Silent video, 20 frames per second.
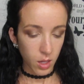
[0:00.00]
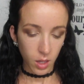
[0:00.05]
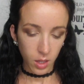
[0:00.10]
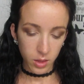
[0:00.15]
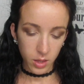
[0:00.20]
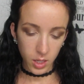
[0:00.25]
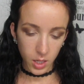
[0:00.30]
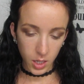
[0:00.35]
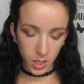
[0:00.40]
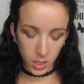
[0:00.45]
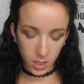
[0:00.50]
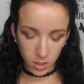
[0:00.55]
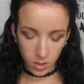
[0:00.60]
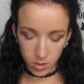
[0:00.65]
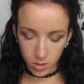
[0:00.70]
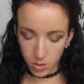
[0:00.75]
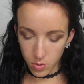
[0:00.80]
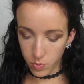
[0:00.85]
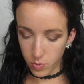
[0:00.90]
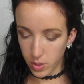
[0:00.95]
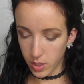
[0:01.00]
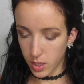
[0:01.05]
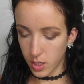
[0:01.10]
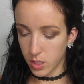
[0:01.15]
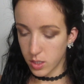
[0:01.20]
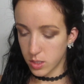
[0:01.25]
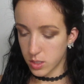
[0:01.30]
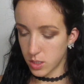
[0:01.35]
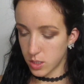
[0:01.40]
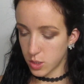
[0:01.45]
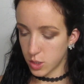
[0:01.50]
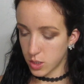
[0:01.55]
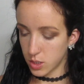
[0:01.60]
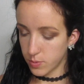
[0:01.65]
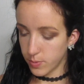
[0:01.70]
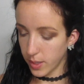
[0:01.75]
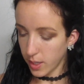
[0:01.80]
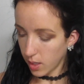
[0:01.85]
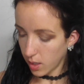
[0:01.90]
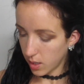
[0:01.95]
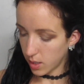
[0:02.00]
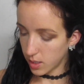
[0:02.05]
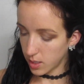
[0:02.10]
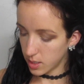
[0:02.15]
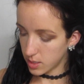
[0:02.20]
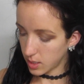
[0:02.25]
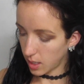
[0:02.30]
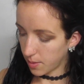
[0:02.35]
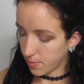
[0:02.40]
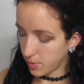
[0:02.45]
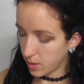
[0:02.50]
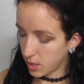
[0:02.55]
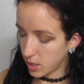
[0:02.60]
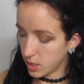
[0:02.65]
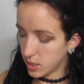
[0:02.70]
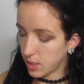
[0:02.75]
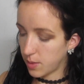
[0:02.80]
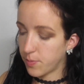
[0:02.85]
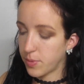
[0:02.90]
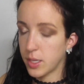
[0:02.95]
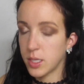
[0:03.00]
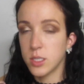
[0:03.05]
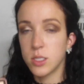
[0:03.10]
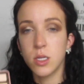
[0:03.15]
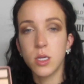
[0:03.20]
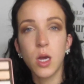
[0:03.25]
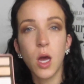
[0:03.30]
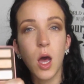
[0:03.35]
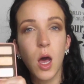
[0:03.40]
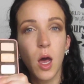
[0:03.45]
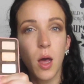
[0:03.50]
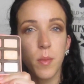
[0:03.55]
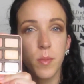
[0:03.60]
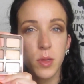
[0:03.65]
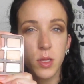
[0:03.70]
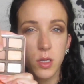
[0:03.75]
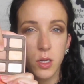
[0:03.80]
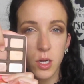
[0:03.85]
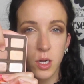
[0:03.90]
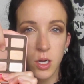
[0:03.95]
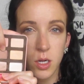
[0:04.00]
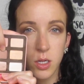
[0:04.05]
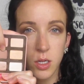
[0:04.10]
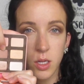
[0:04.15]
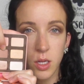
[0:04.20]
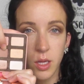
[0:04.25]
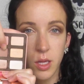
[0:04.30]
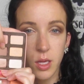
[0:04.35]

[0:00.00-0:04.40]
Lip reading: And then, you know what? Just because I'm going to dip into Cobbler.